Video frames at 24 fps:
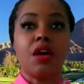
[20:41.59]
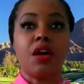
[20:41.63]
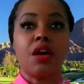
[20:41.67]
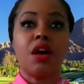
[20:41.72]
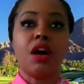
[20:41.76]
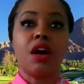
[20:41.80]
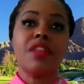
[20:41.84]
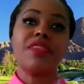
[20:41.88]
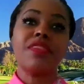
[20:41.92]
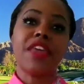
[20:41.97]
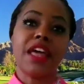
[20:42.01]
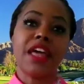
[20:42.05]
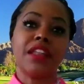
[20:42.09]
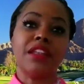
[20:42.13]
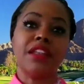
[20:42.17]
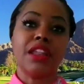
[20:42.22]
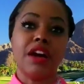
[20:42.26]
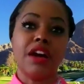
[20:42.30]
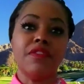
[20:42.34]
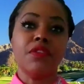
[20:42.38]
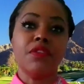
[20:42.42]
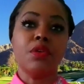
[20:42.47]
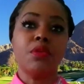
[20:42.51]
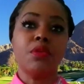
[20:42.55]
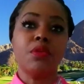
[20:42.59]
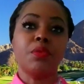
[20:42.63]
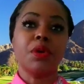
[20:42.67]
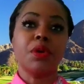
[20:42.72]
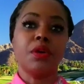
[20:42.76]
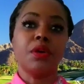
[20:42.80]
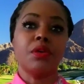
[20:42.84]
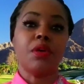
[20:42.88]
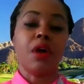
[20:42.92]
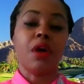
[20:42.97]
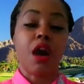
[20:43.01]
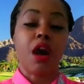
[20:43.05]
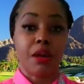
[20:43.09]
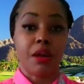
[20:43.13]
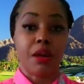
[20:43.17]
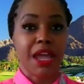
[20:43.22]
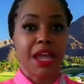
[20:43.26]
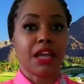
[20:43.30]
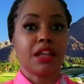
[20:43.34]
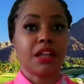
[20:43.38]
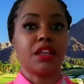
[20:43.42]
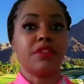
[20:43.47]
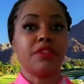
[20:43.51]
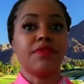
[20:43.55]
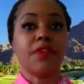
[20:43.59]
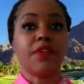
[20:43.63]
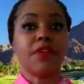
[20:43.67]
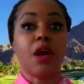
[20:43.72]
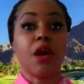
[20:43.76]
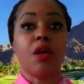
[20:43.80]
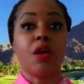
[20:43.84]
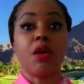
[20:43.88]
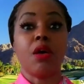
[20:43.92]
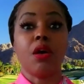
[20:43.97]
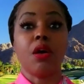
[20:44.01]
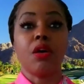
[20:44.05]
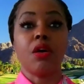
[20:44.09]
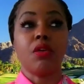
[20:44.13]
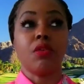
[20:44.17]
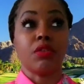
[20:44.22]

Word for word: on that level will automatically fall